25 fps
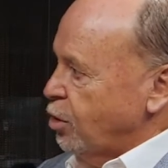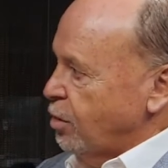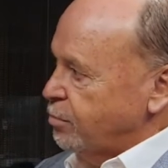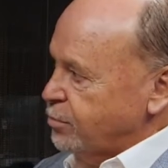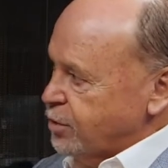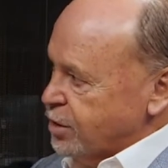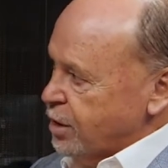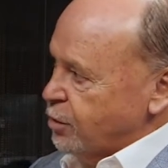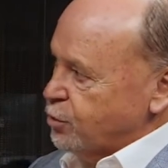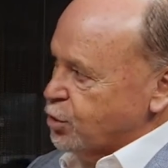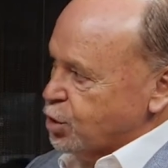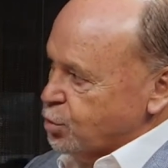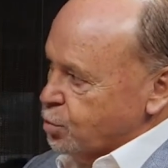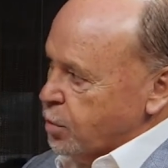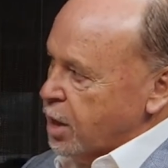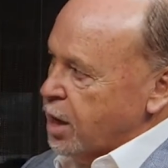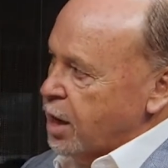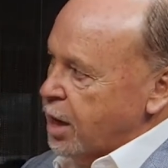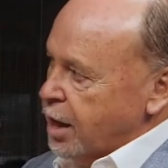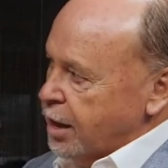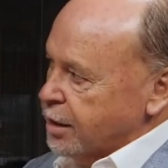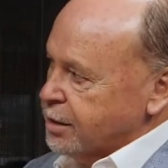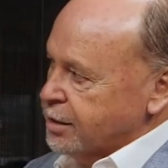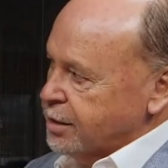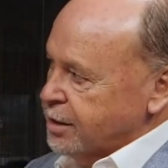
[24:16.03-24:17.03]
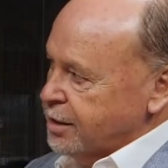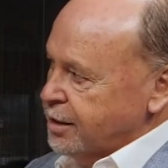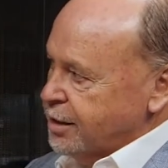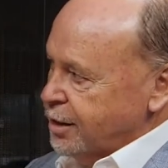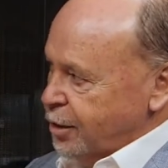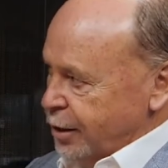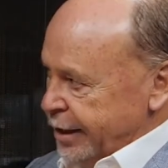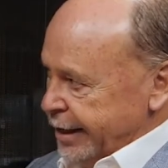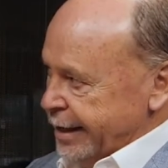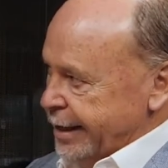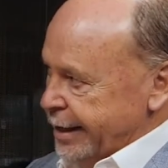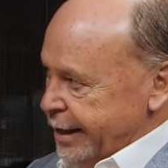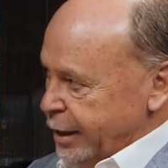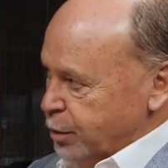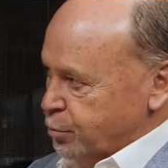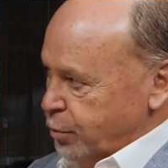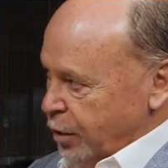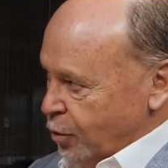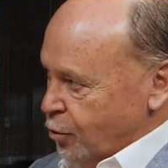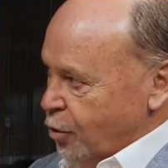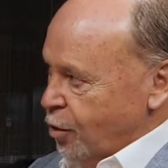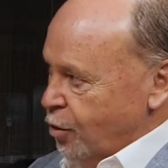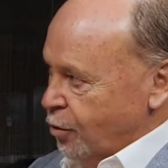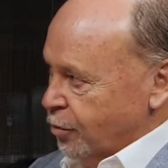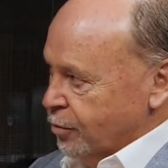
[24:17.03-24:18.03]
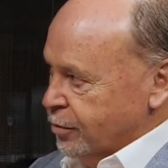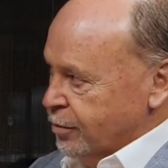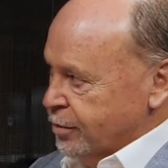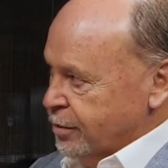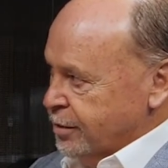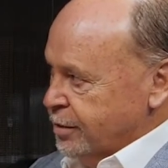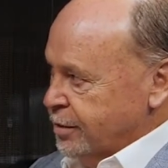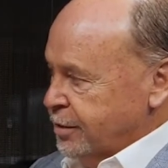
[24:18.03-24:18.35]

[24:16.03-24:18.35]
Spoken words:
I'm so smart, I can't be wrong.